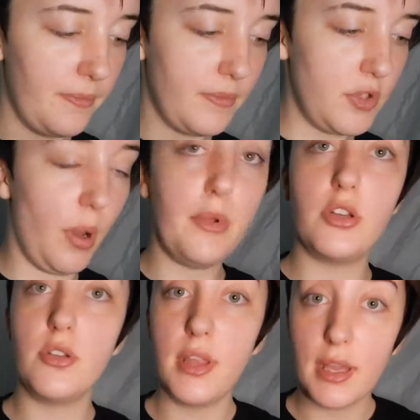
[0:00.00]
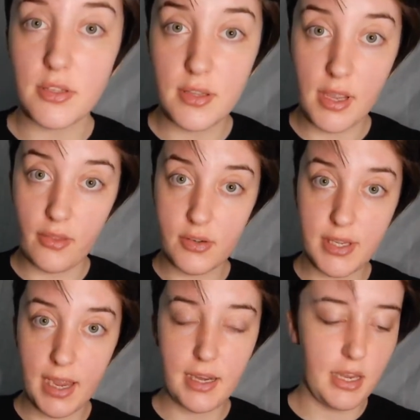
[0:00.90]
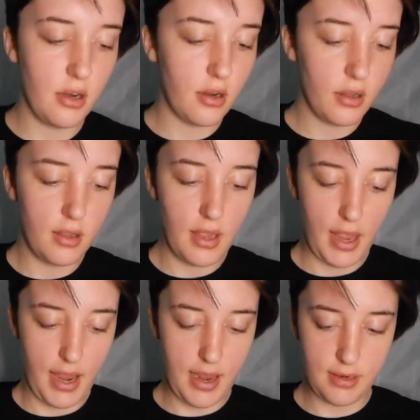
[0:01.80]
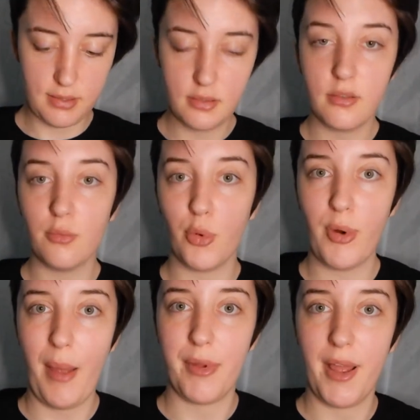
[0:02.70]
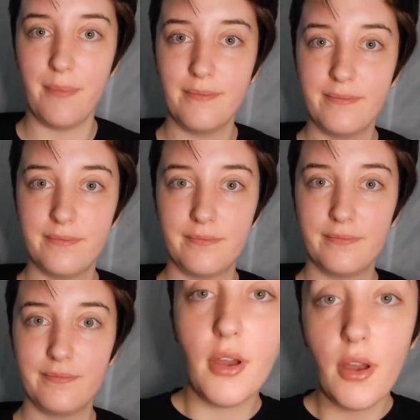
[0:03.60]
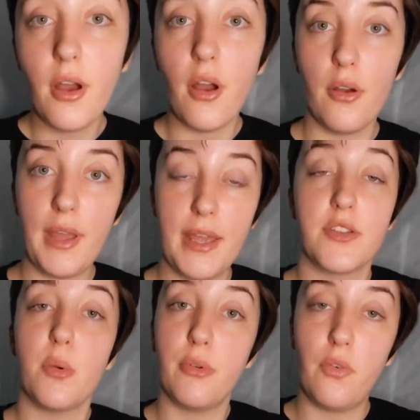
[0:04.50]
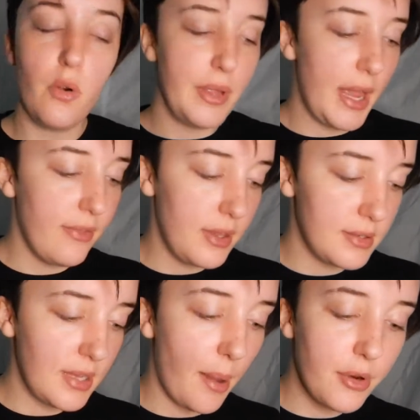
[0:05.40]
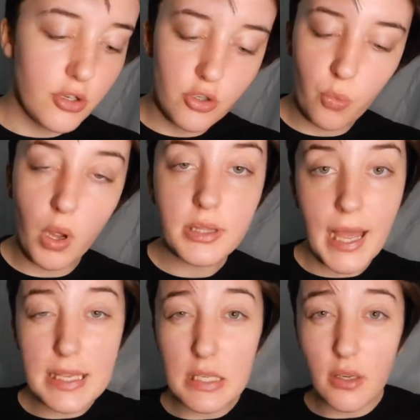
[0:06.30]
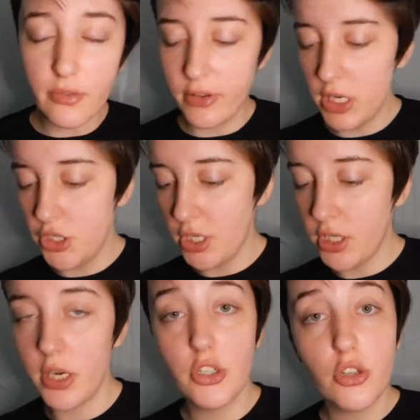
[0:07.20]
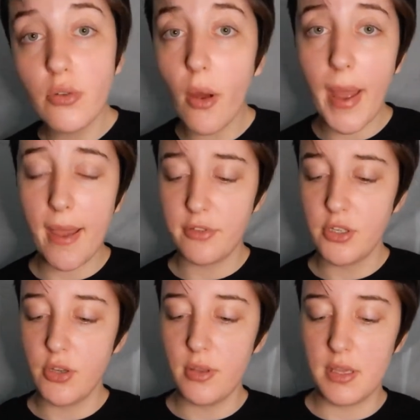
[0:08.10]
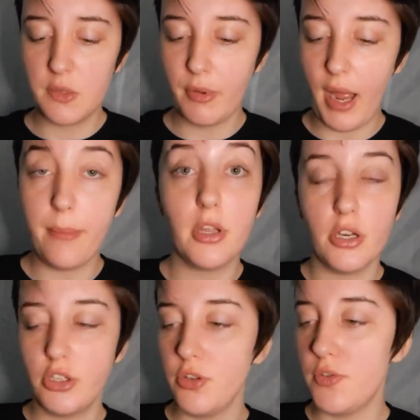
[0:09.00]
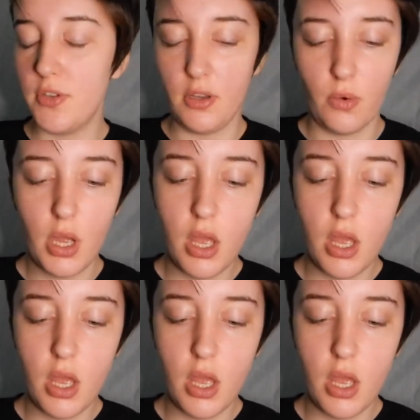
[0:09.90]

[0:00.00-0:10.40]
So I'm going to do that to the other side here, and we'll wrap it up. Okay, so before we end this, I'm going to do one last little finishing touch. You don't have to do this, but I'm going to choose to.